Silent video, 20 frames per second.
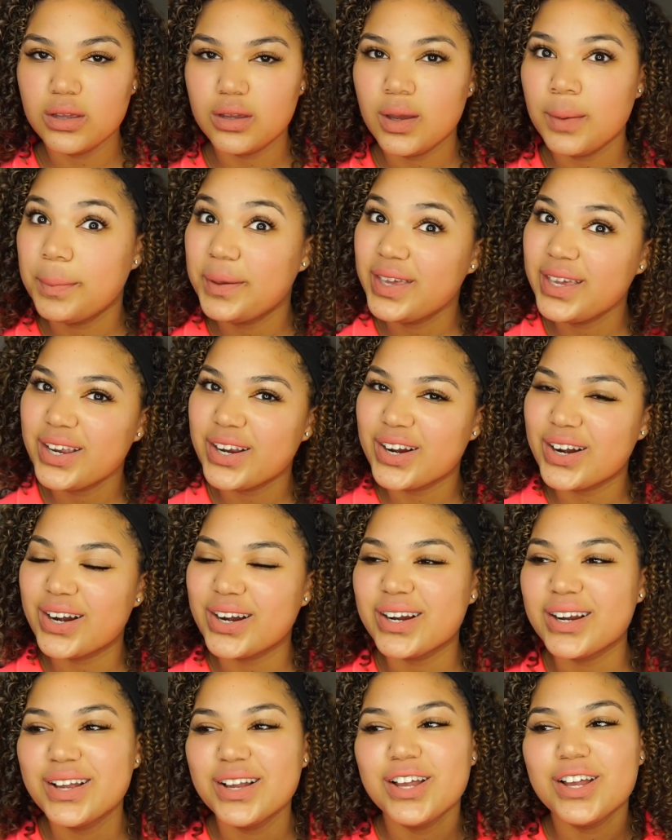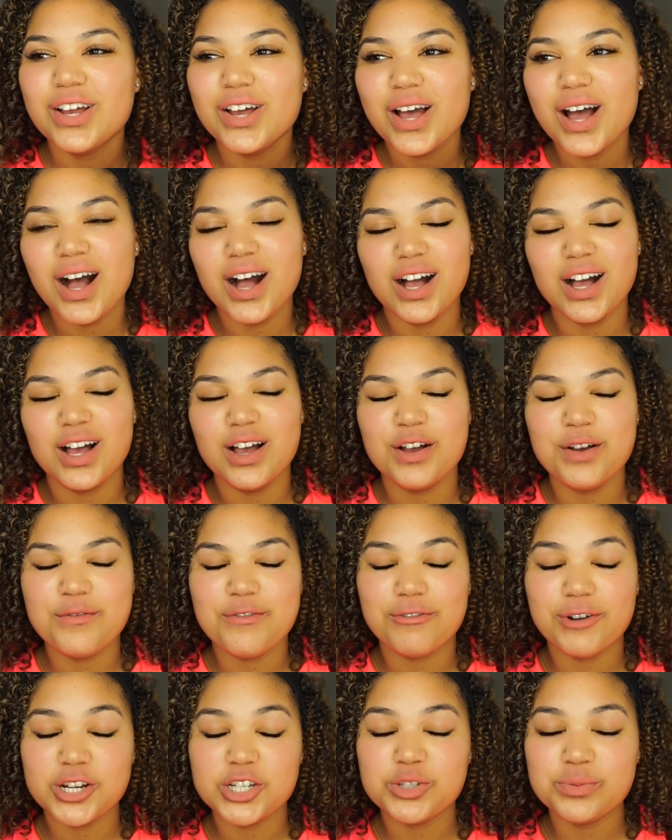appear
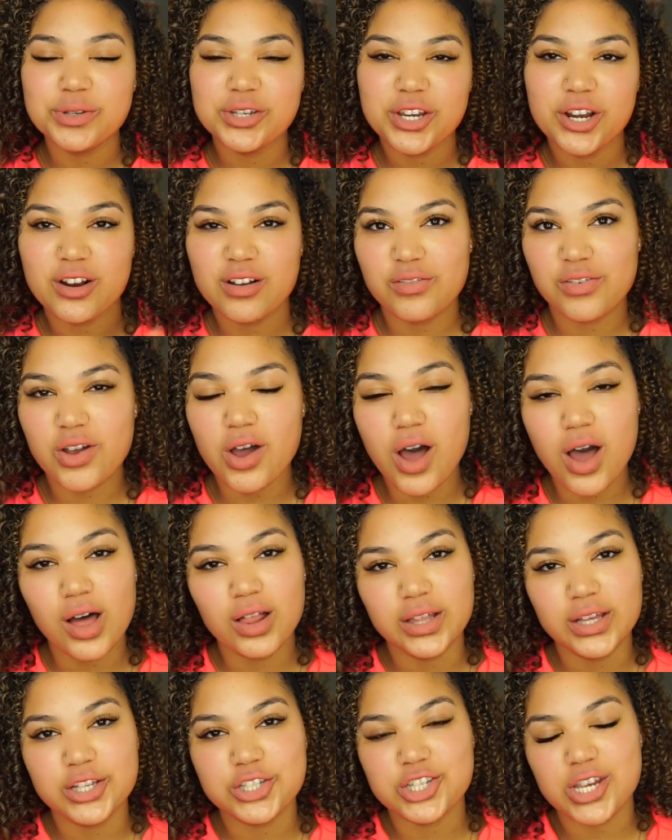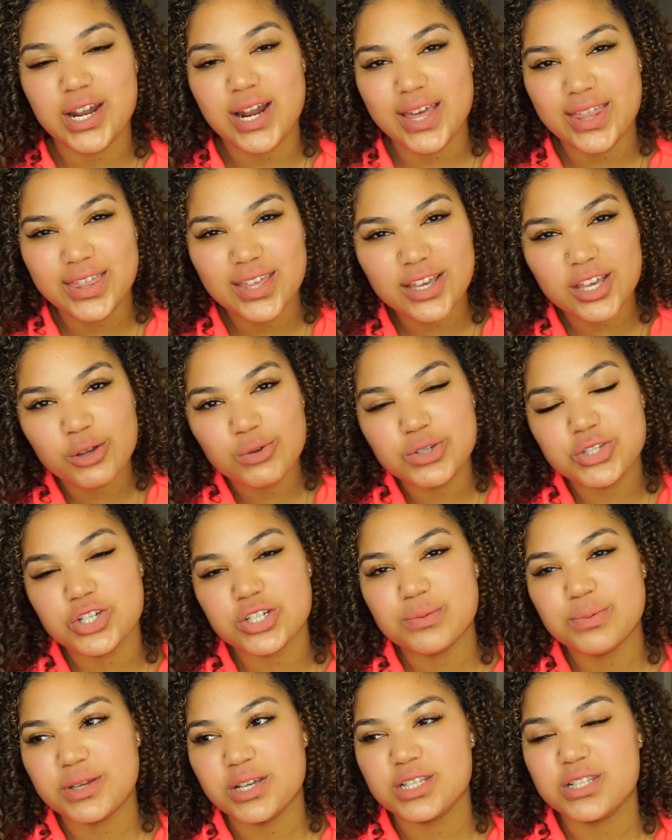freshman year of college, and I think it was
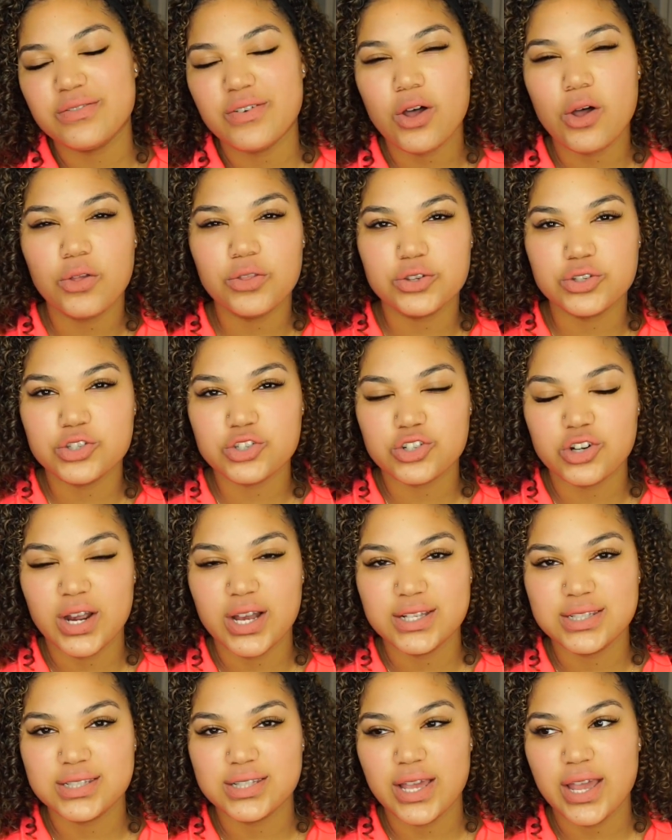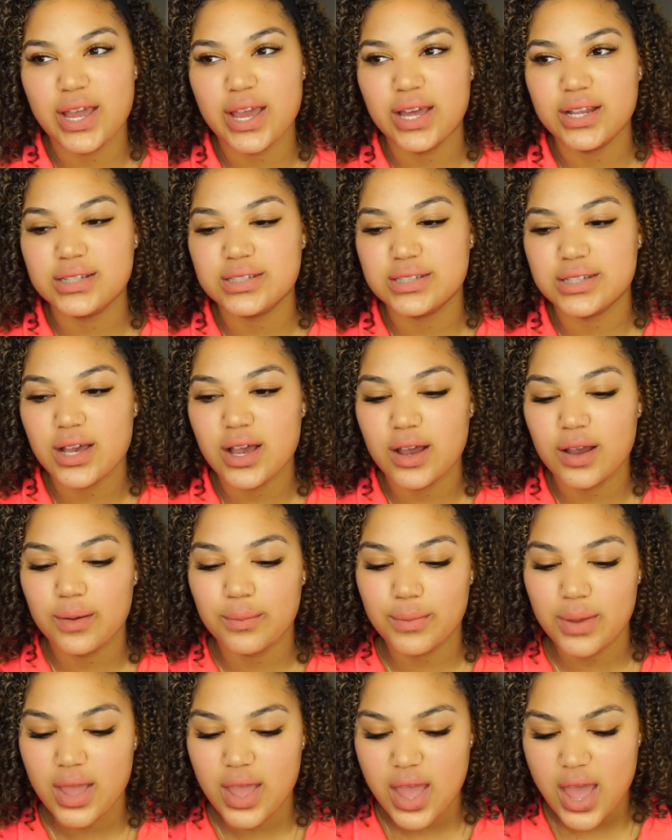just because of all the stress, and
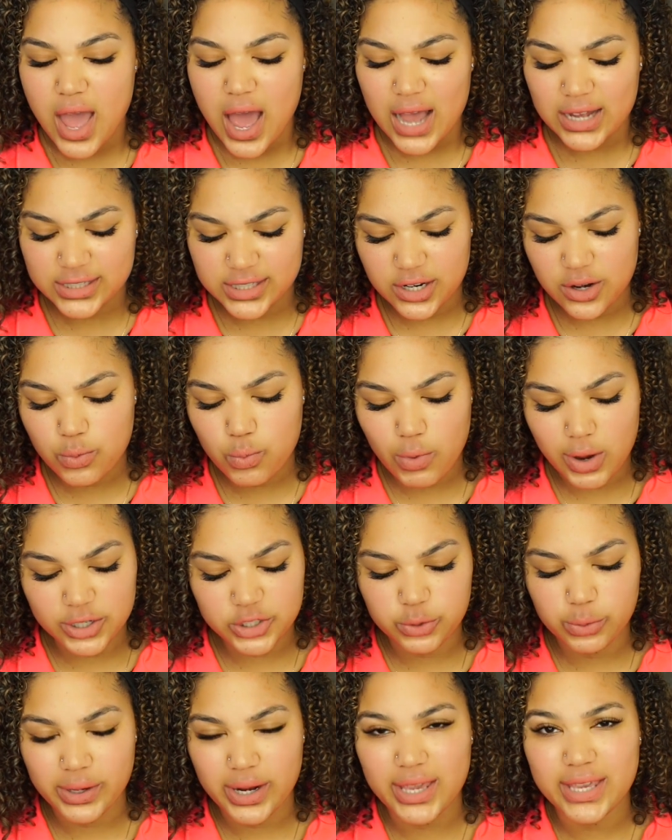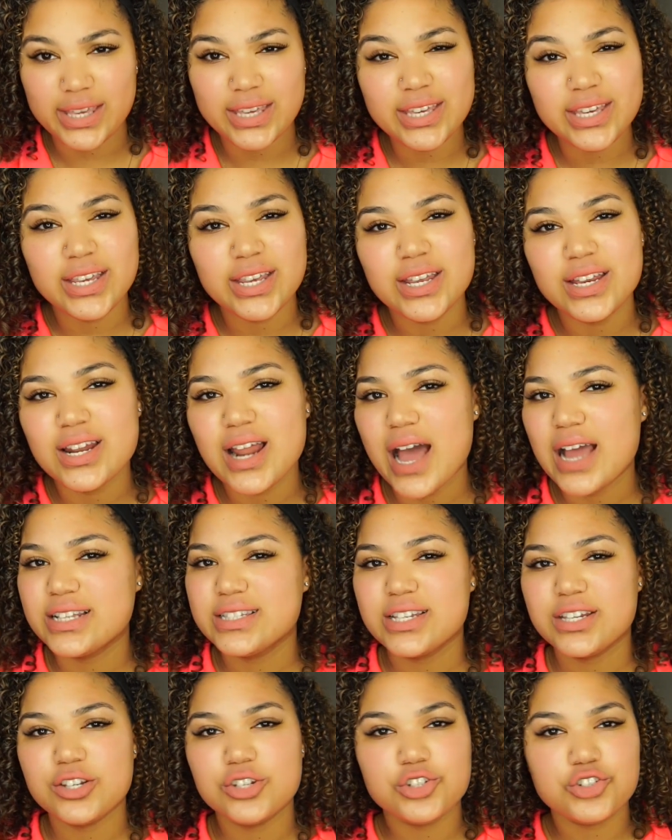I didn't watch what I eat, I
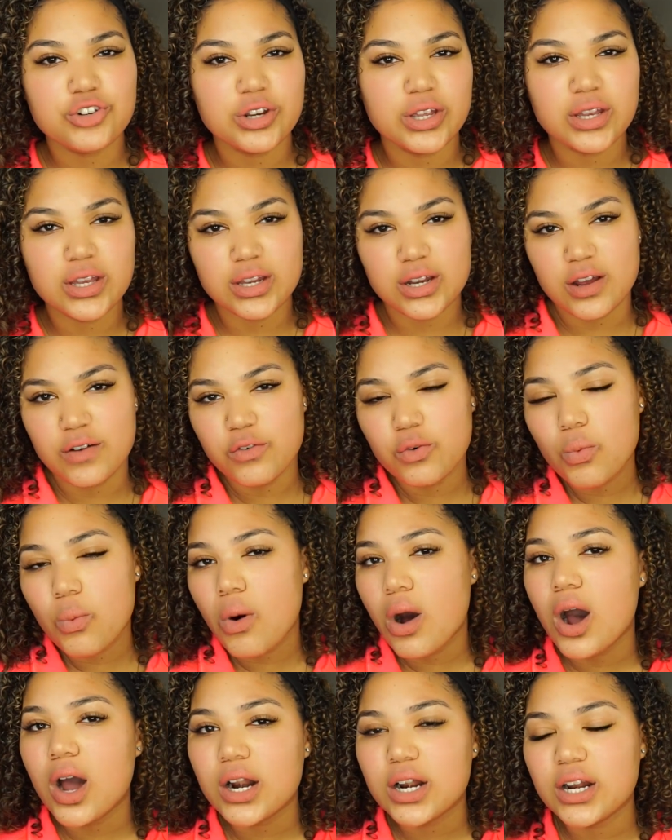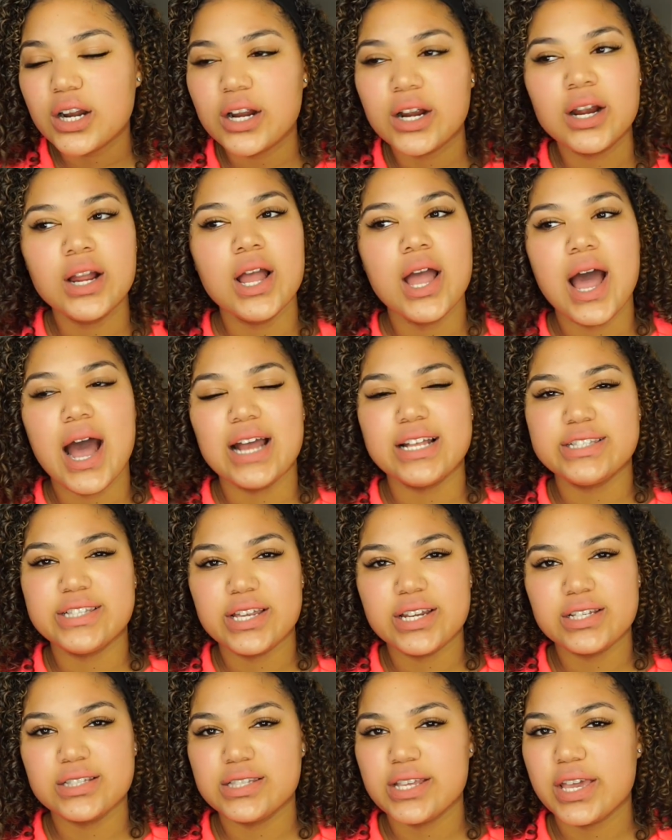didn't drink enough water, I
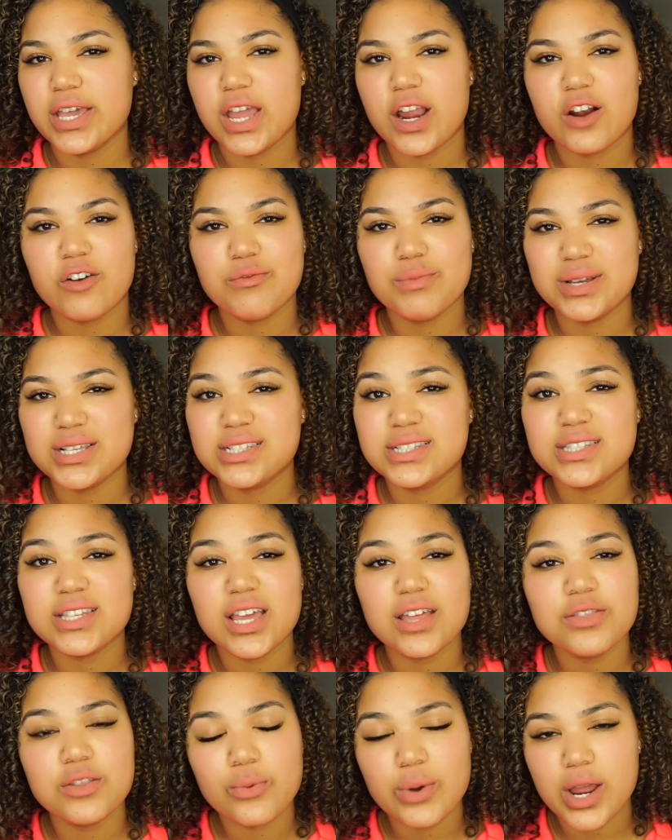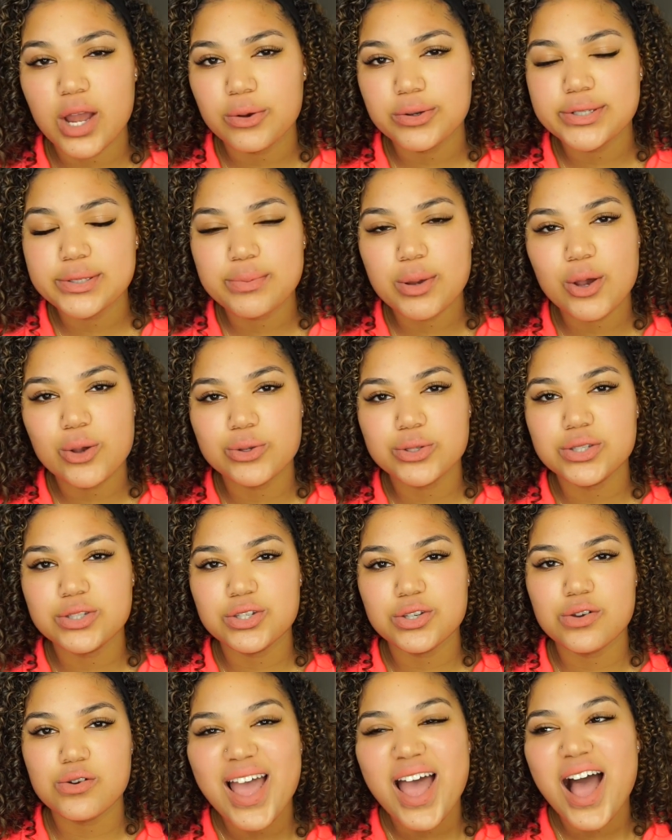didn't take care of my skin the way I was supposed
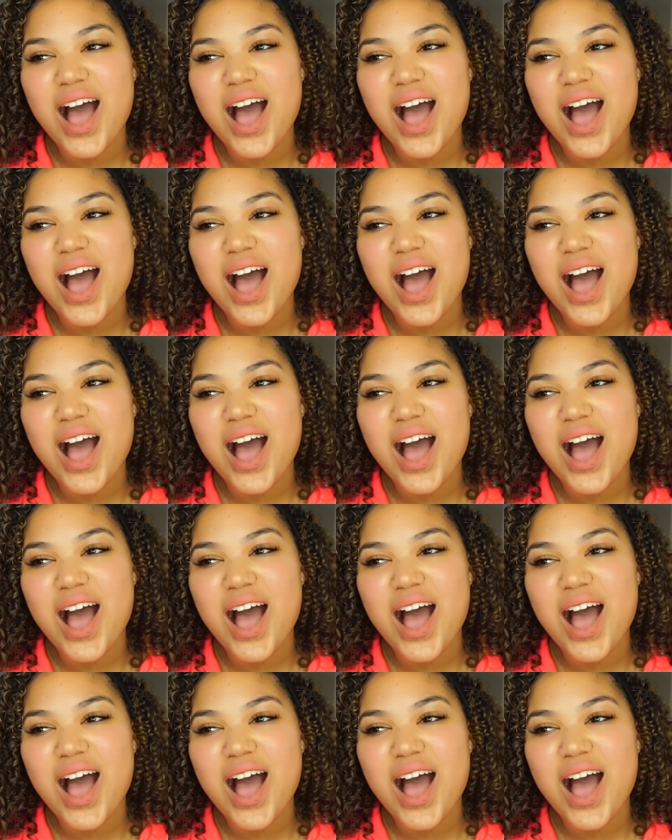to.